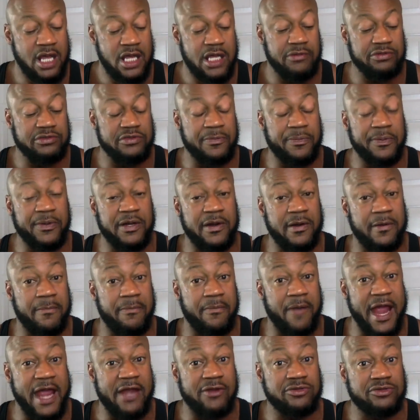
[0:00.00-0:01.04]
He was going to put it in a
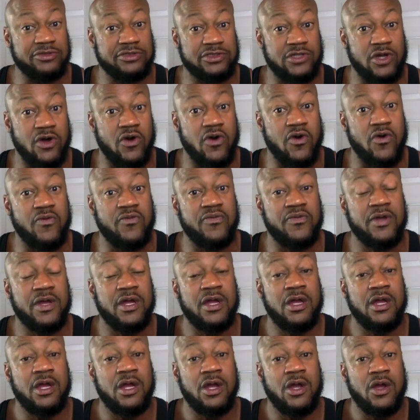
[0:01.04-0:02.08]
brand new stove,
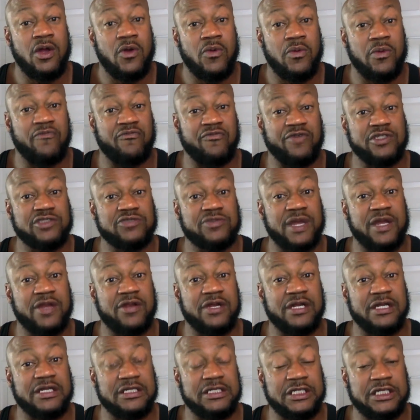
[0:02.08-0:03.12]
refrigerator,
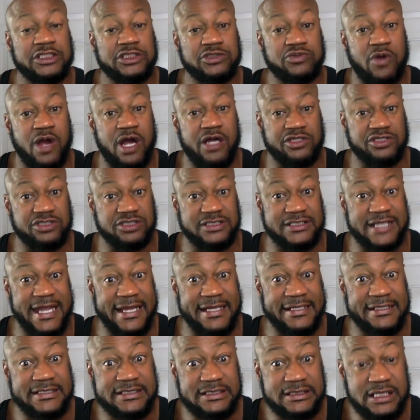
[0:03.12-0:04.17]
and dishwasher,
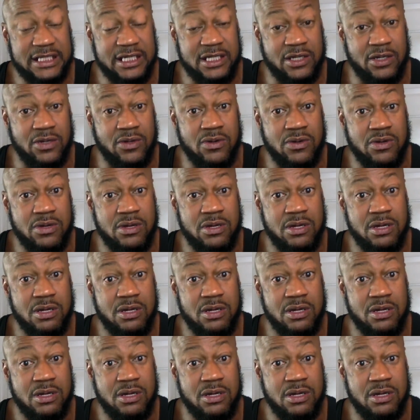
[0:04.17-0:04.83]
stainless steel.